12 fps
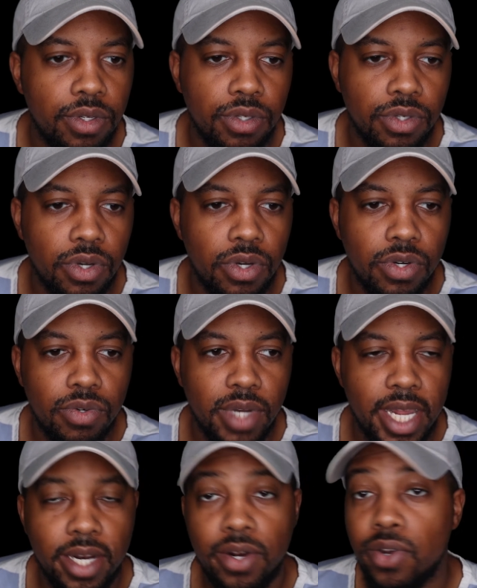So
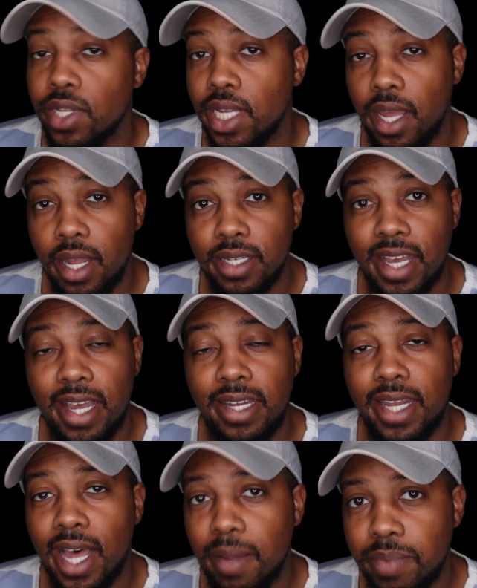at an early age, I
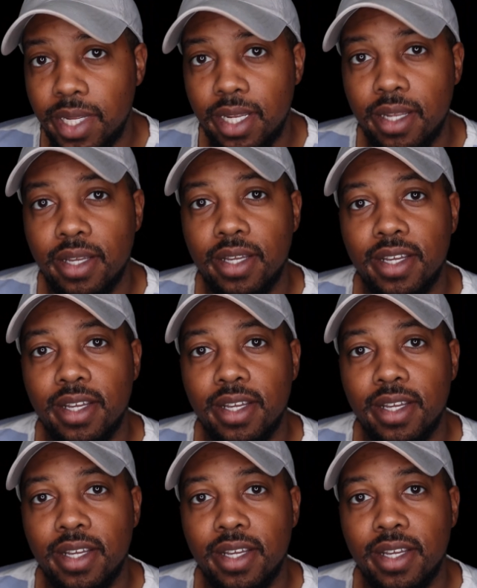adopted,